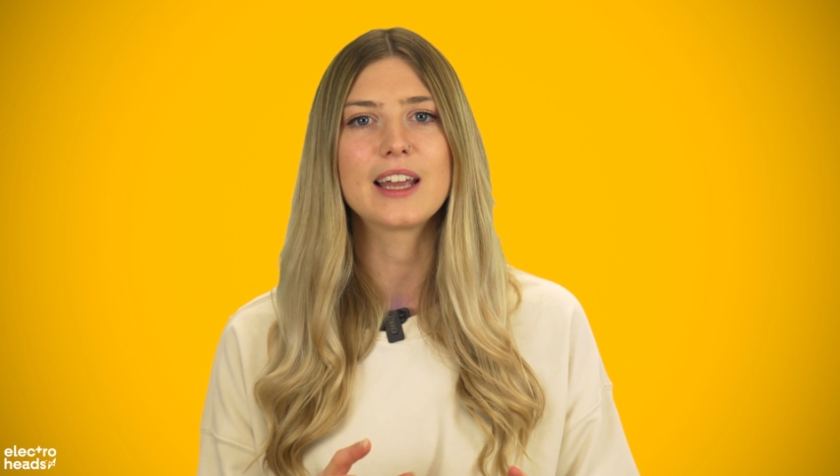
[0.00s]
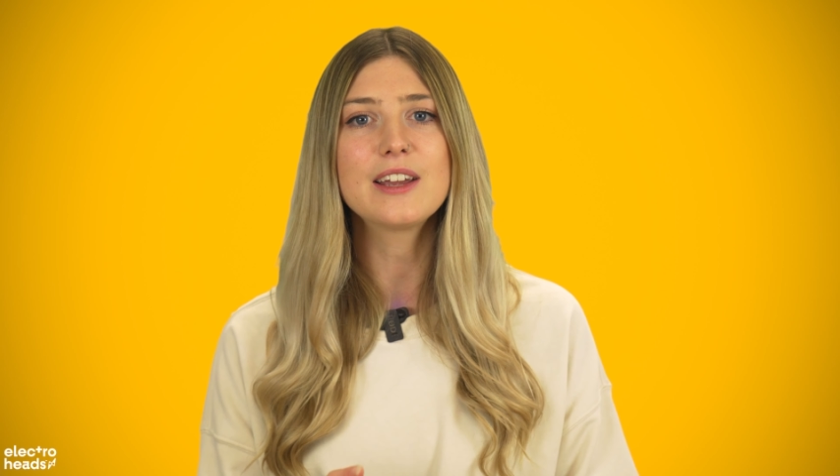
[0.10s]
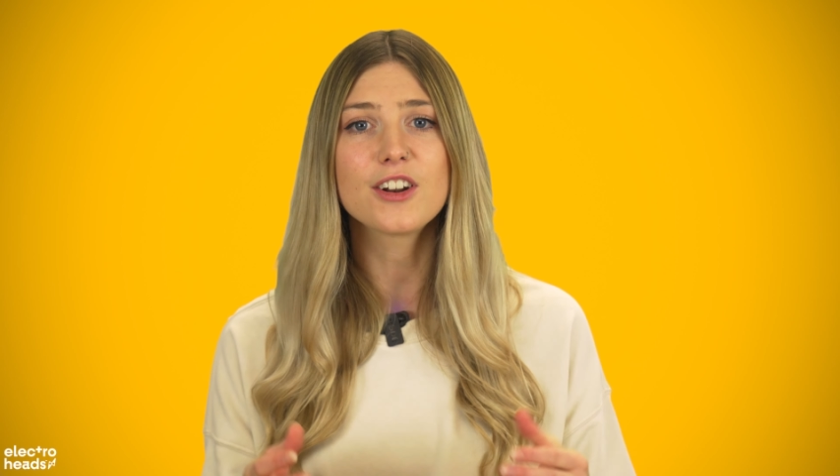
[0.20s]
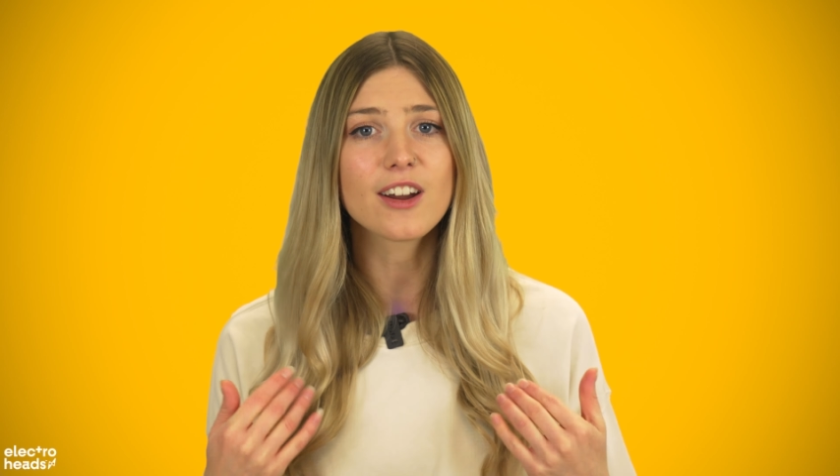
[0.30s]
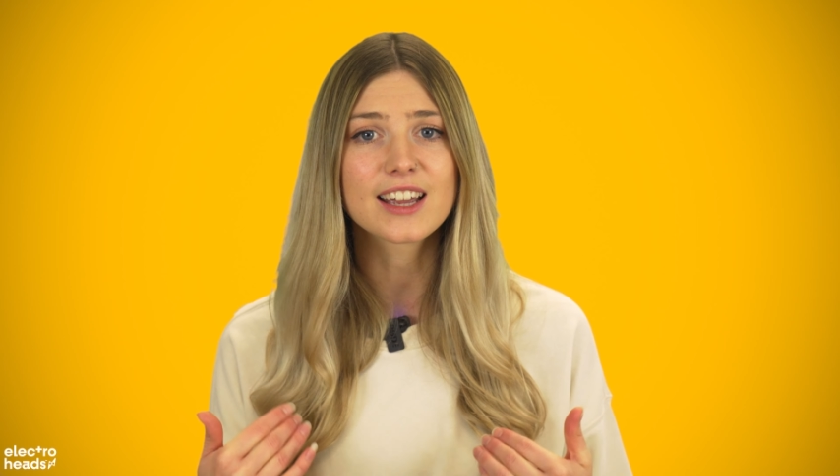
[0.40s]

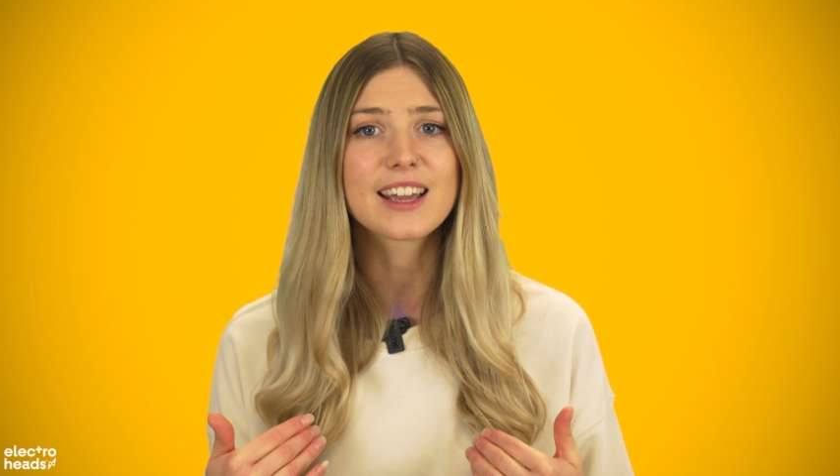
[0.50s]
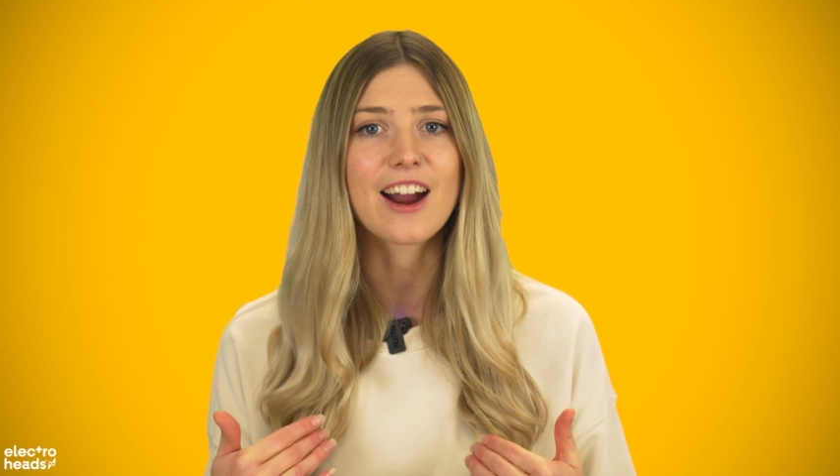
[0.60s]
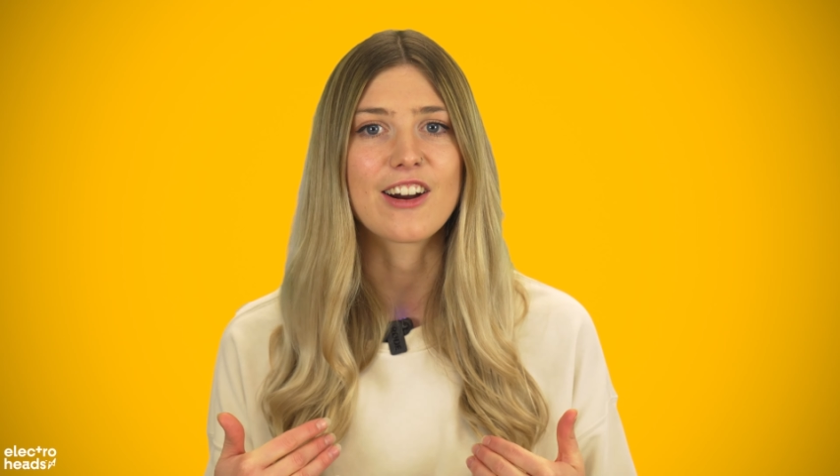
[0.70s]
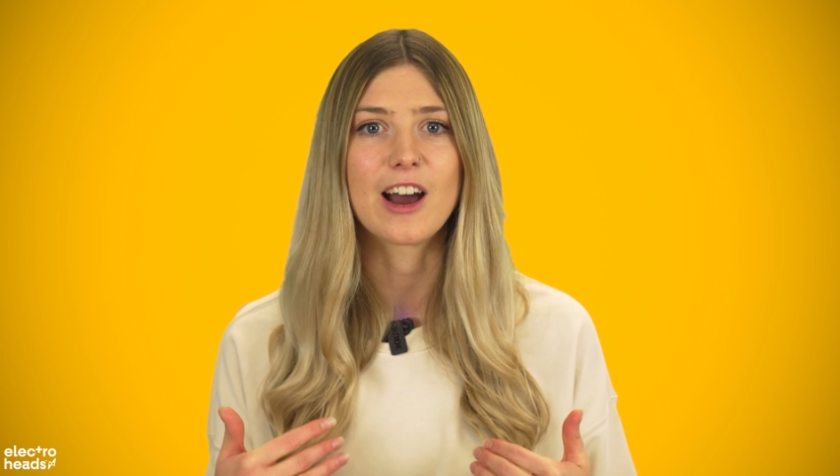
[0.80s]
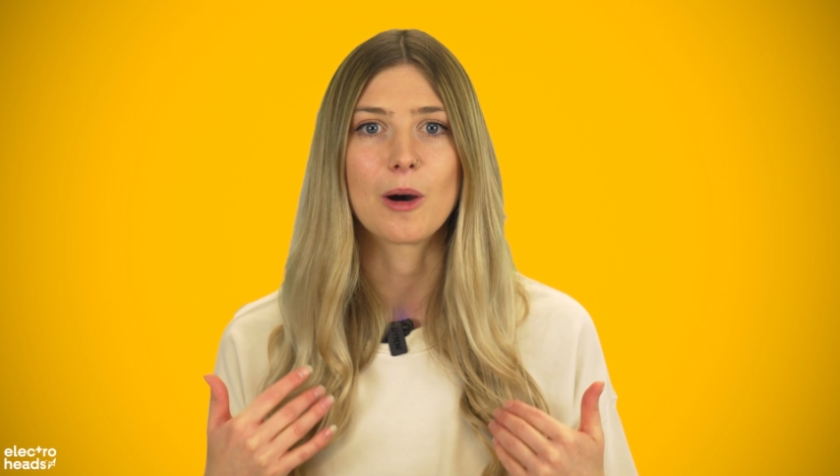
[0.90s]
even I can
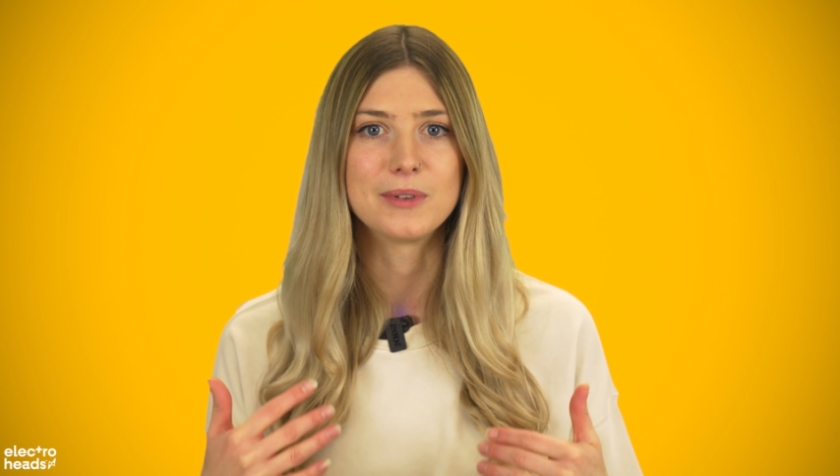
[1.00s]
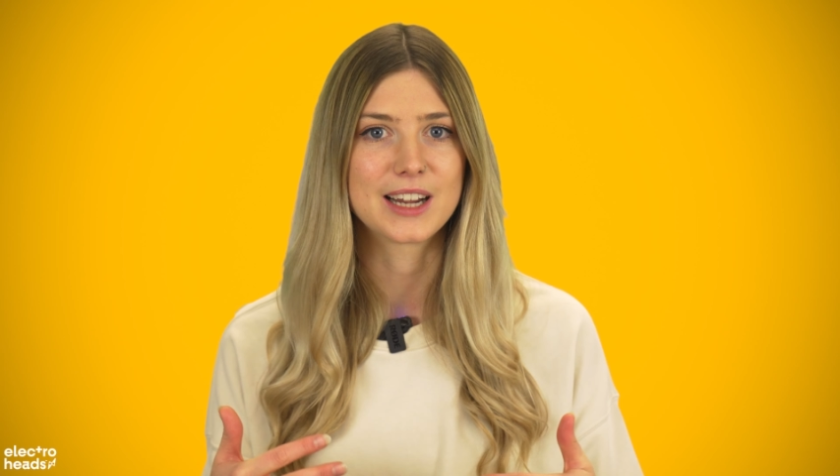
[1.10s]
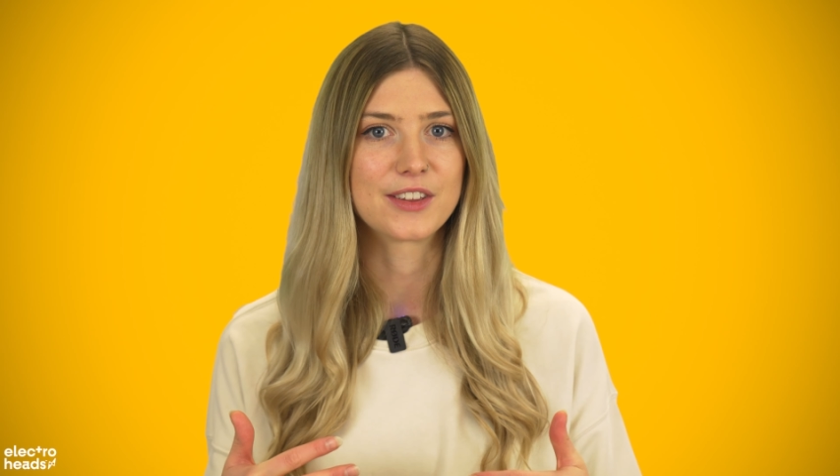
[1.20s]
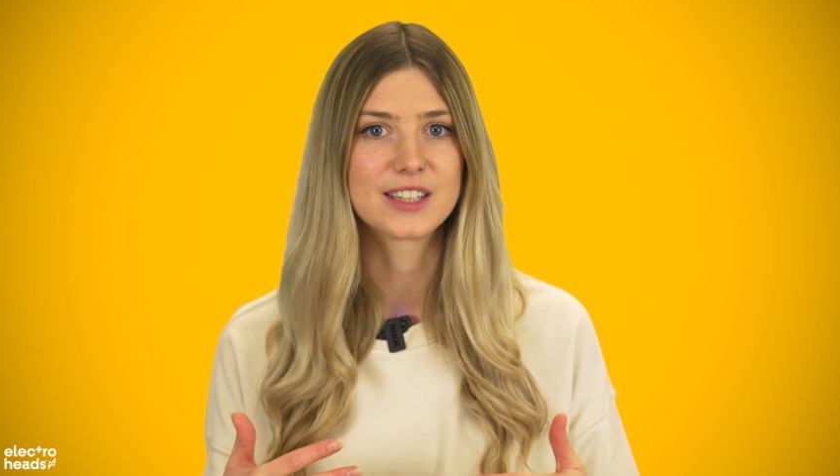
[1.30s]
carry it up and down the